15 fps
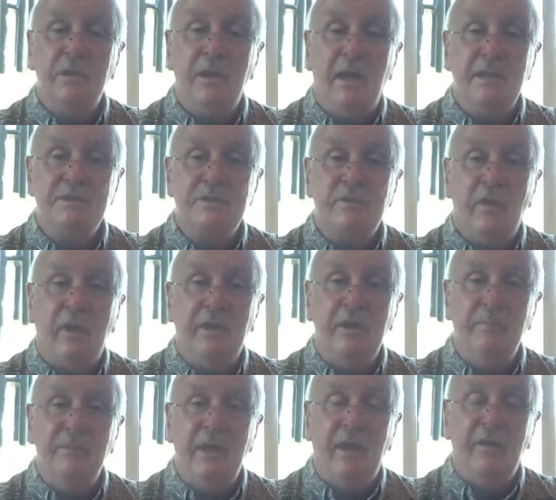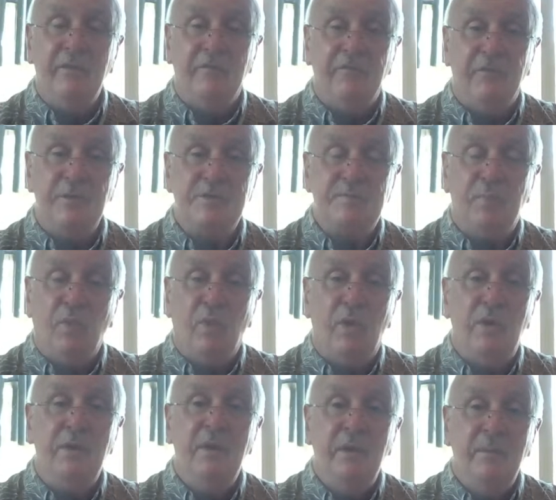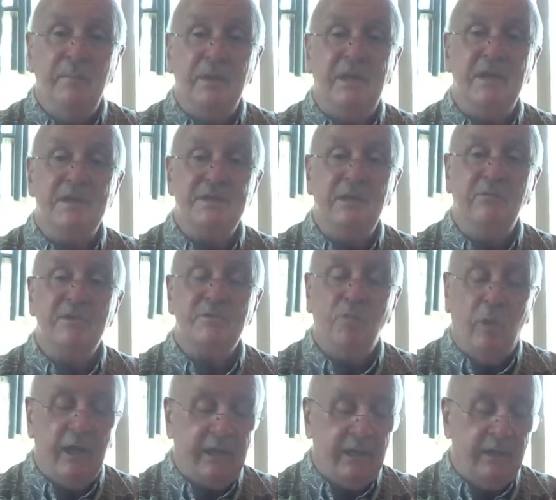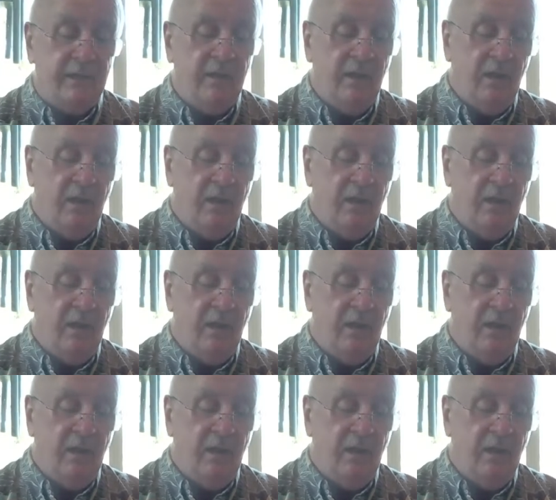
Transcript: God struck him down, the firstborn, because he was wicked.